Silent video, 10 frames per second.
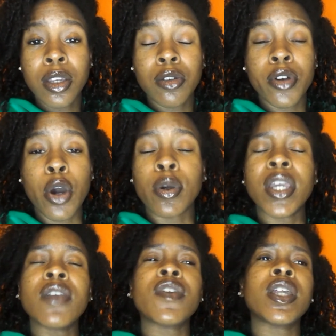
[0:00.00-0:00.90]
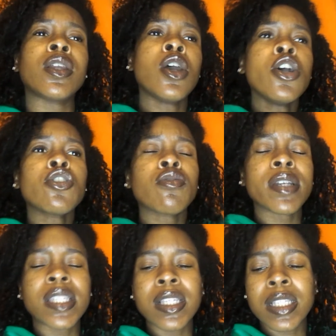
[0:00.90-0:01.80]
You know, even
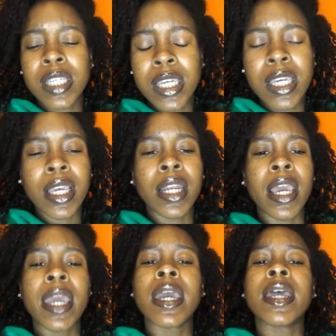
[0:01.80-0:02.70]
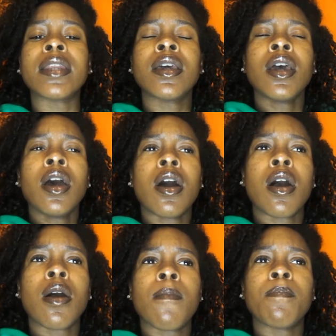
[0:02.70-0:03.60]
Chrissy Teigen had,
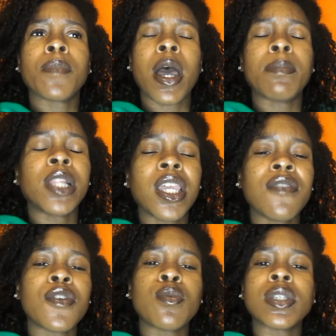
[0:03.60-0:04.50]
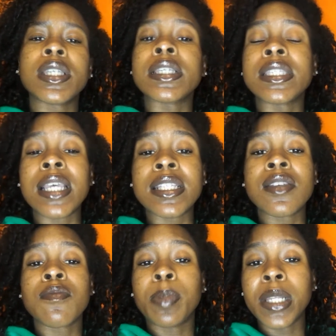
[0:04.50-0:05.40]
I believe it was
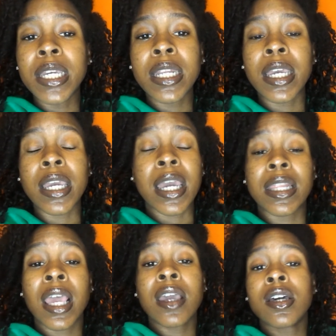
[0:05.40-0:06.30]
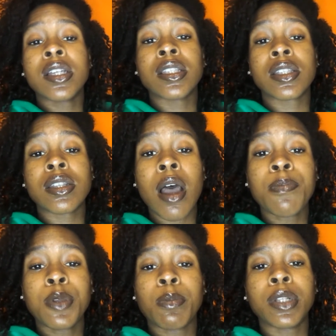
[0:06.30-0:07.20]
excessive bleeding, and they couldn't
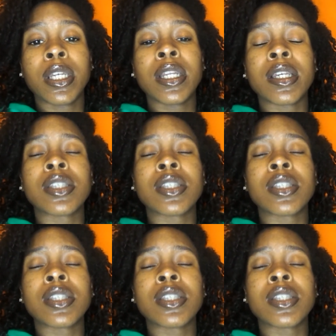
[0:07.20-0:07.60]
stop the bleeding,